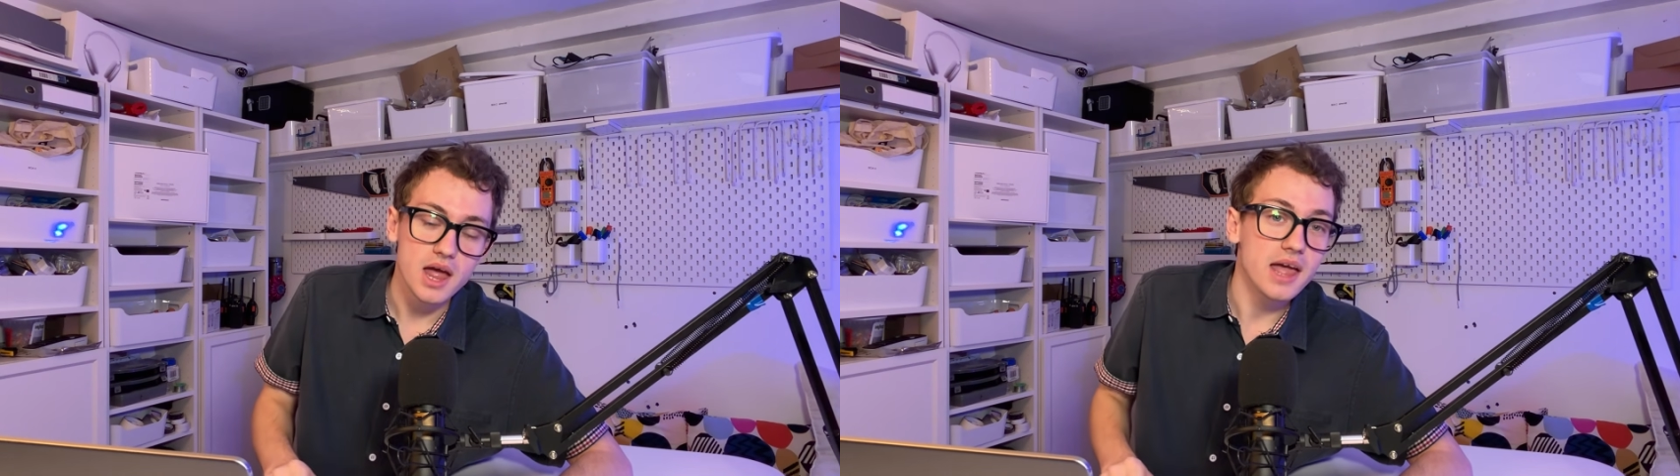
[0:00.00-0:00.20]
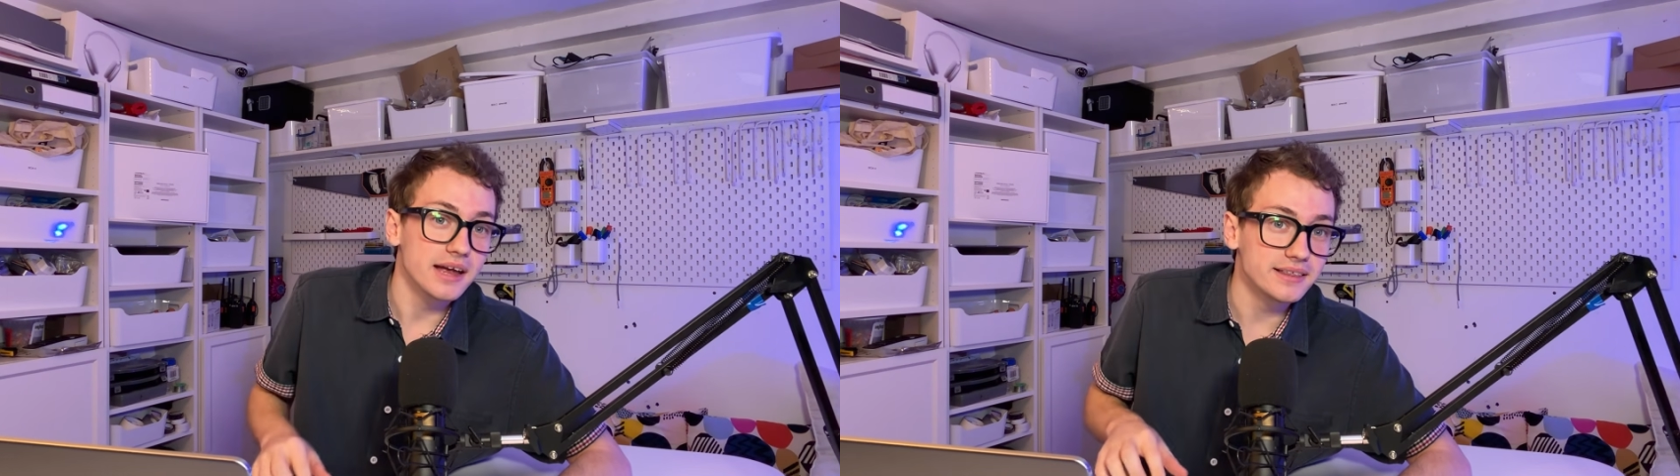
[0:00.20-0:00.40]

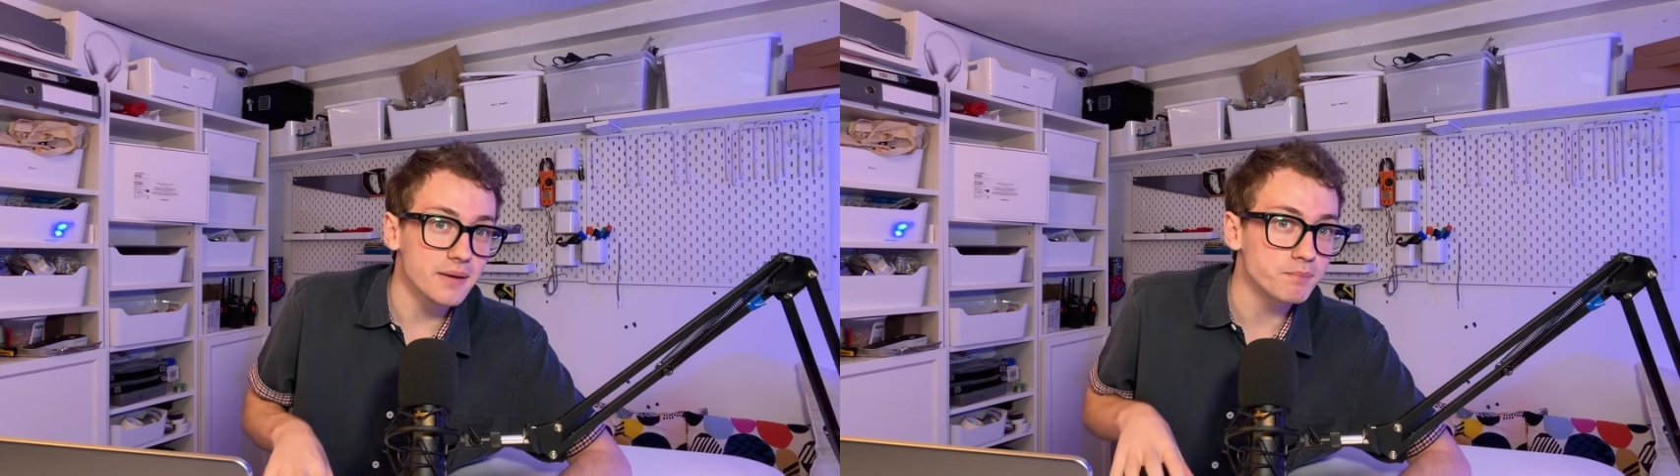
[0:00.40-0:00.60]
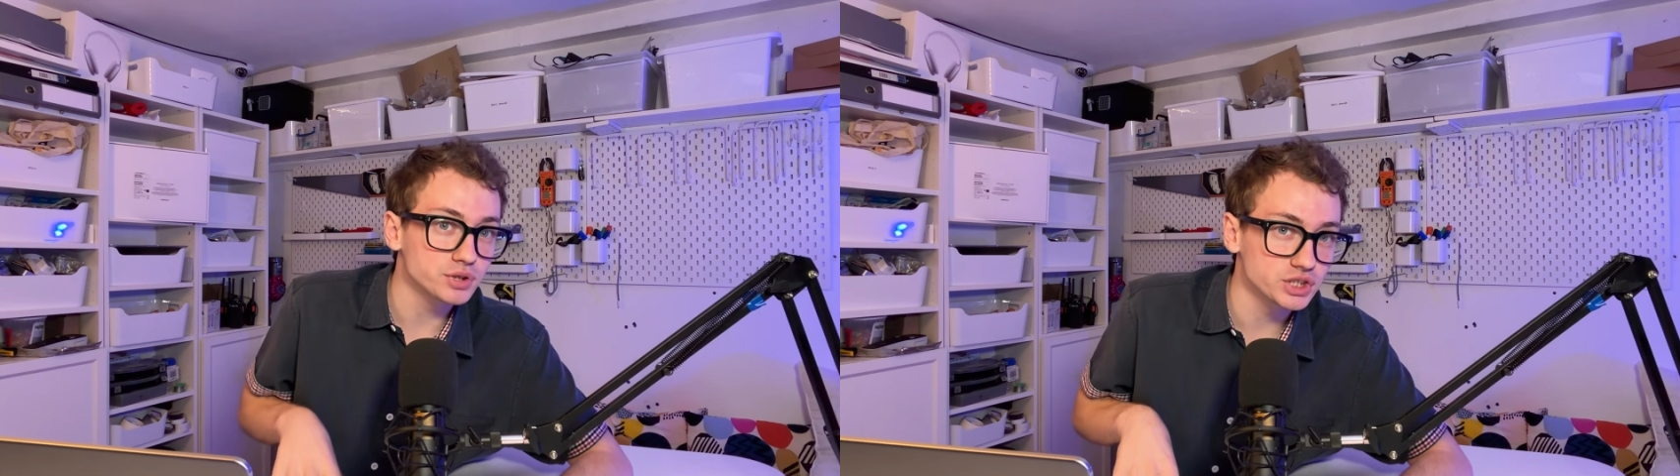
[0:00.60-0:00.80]
He
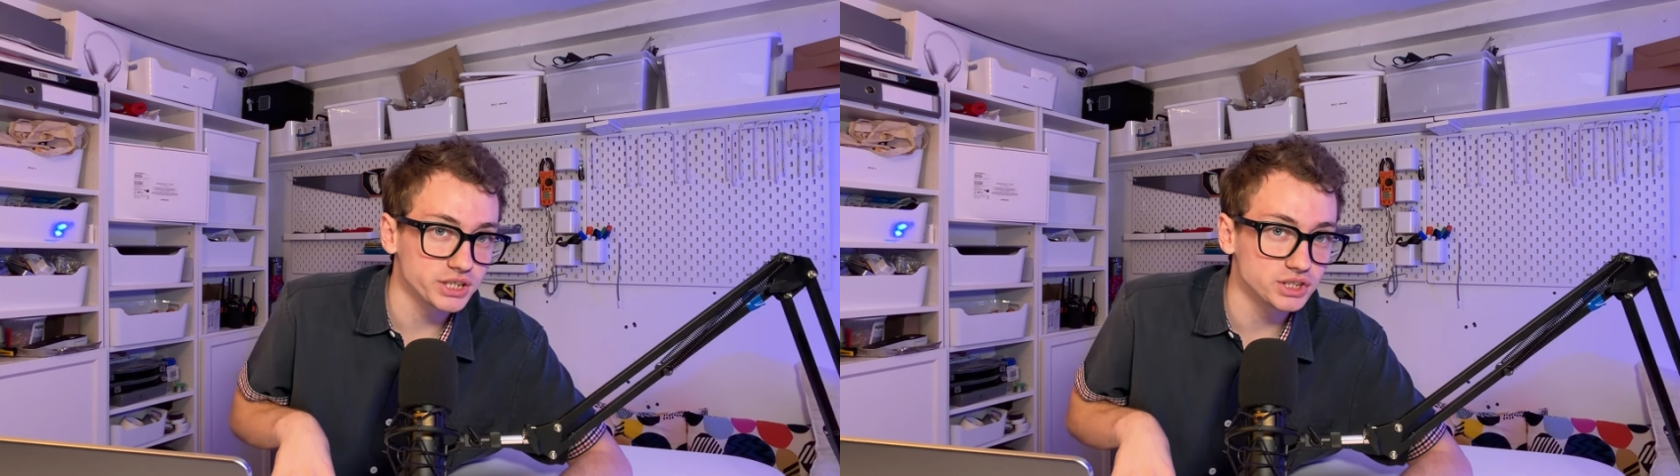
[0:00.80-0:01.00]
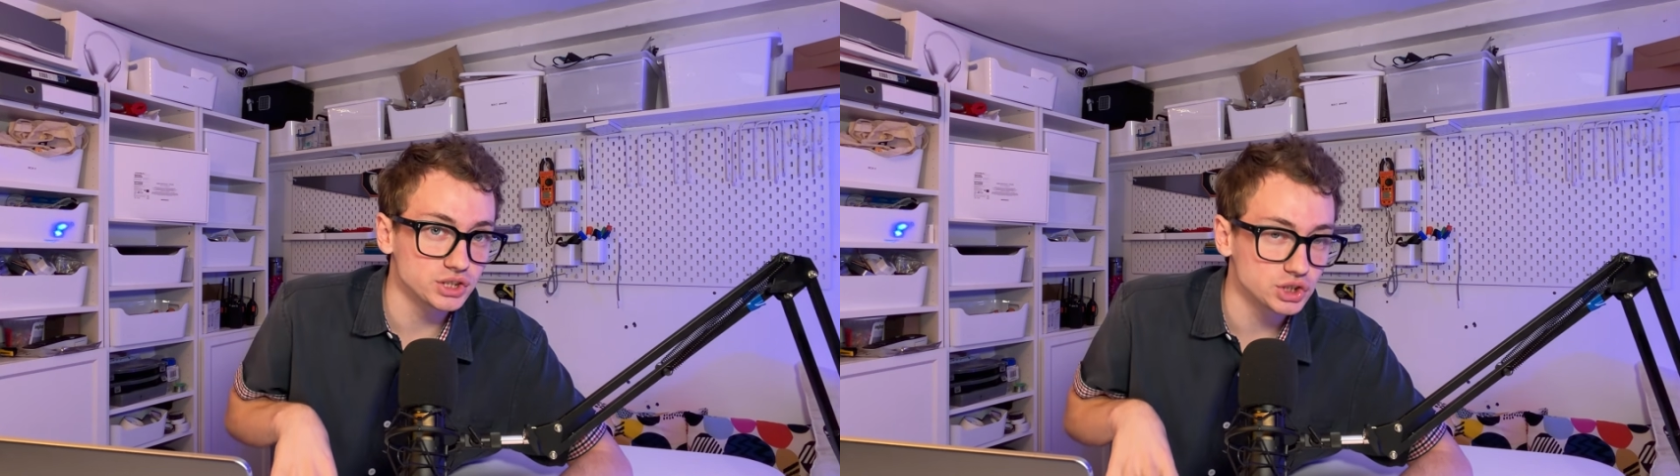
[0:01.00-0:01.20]
then
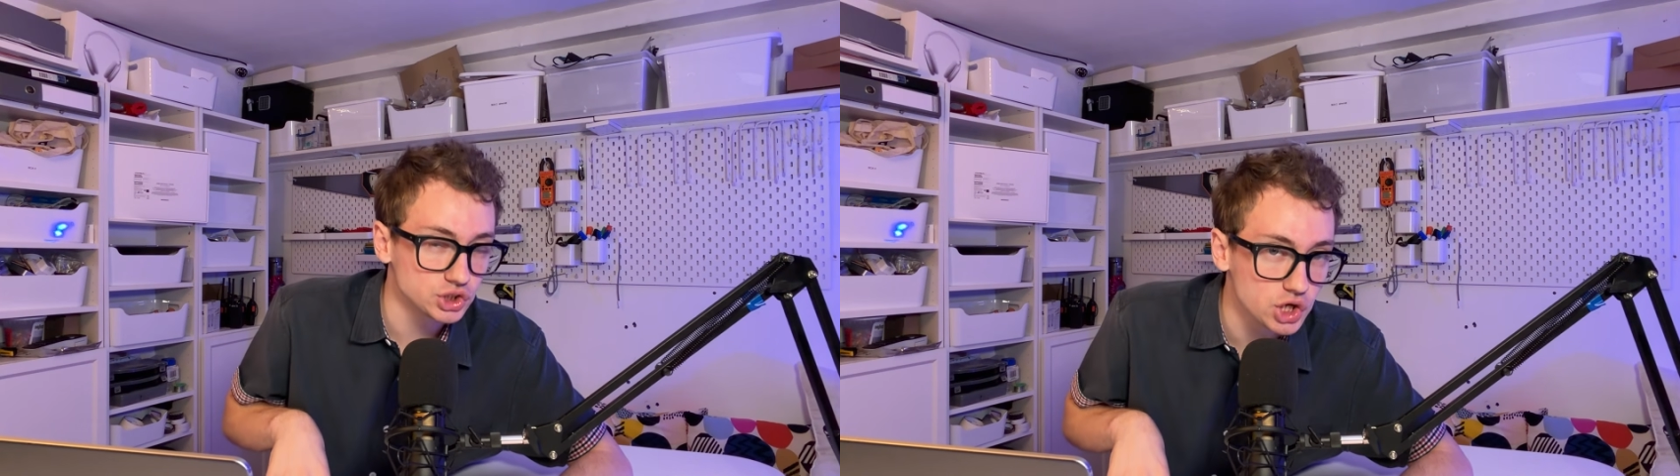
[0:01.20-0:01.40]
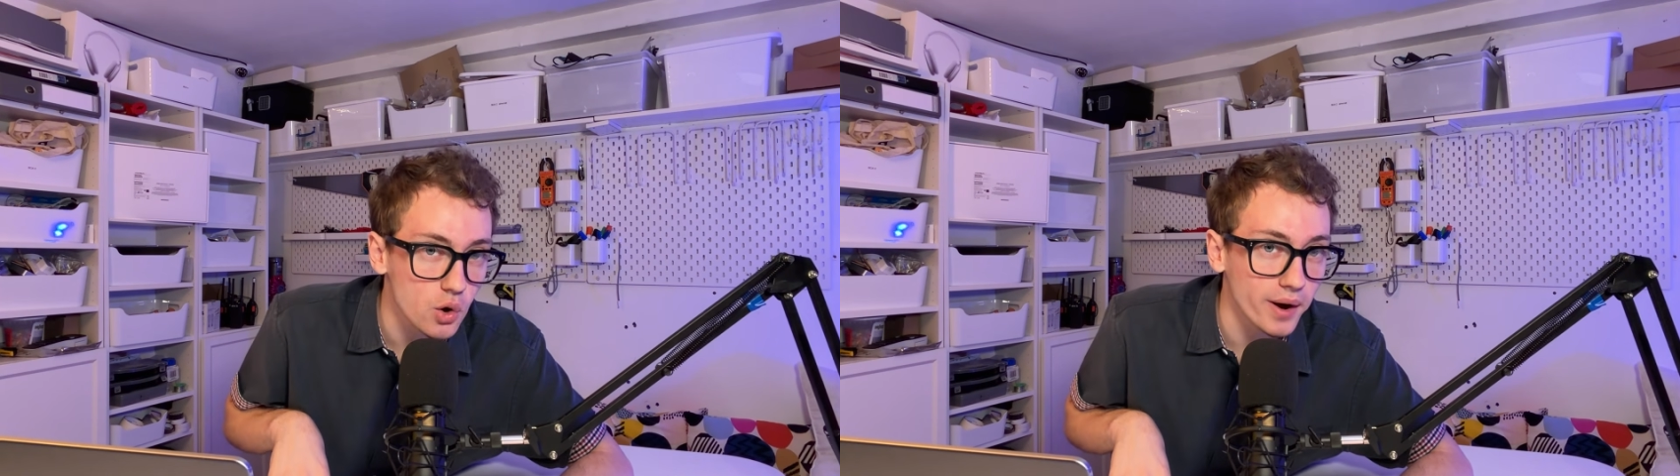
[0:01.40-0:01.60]
proceeds to
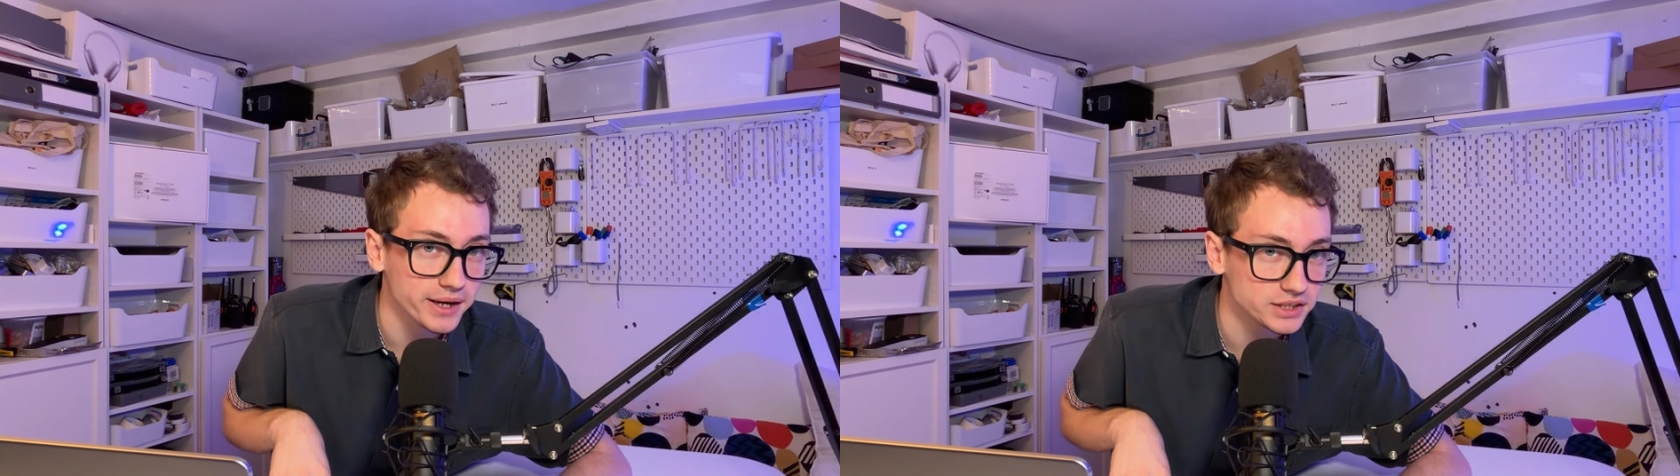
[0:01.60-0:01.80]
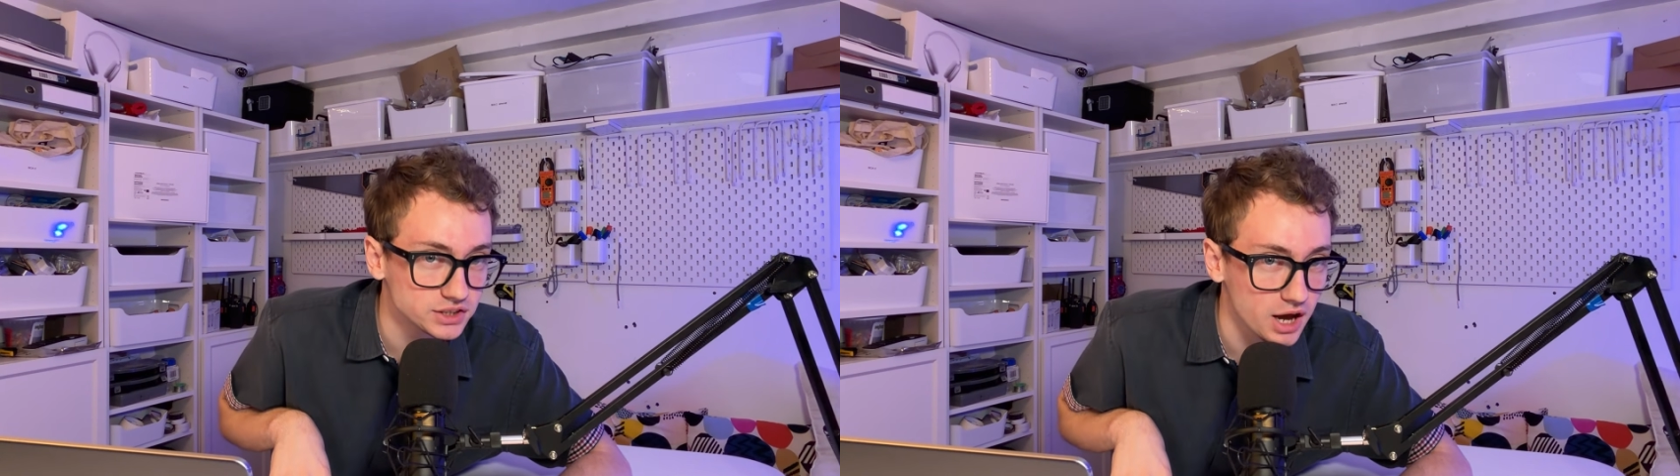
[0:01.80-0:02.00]
show an
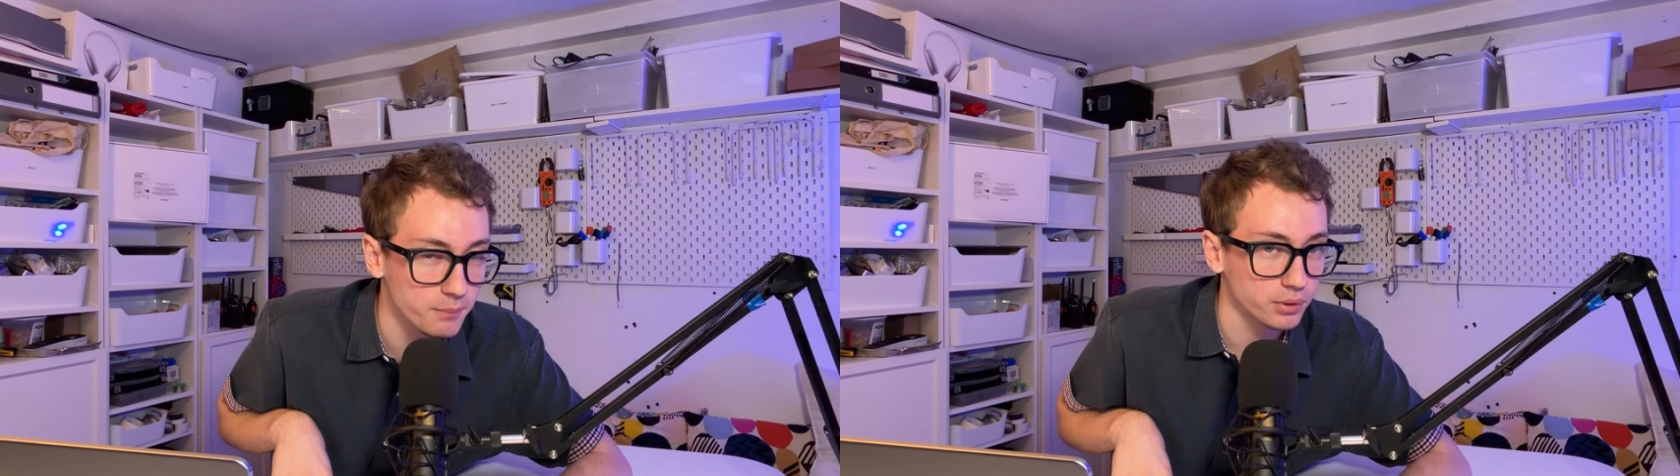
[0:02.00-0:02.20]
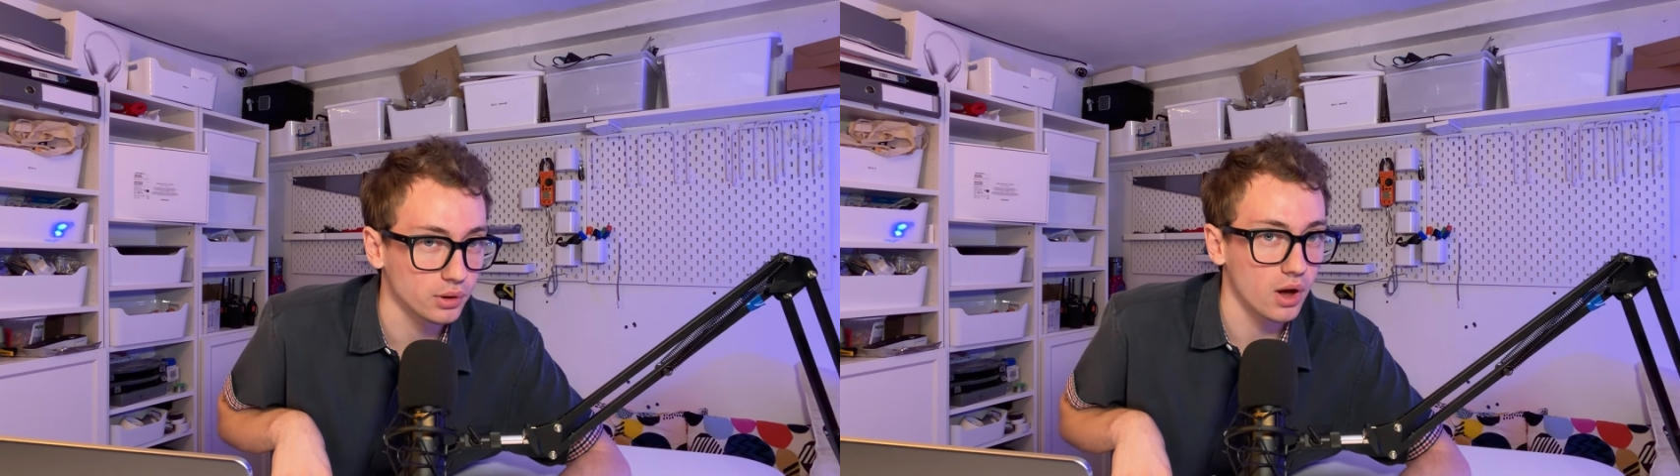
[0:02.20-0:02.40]
example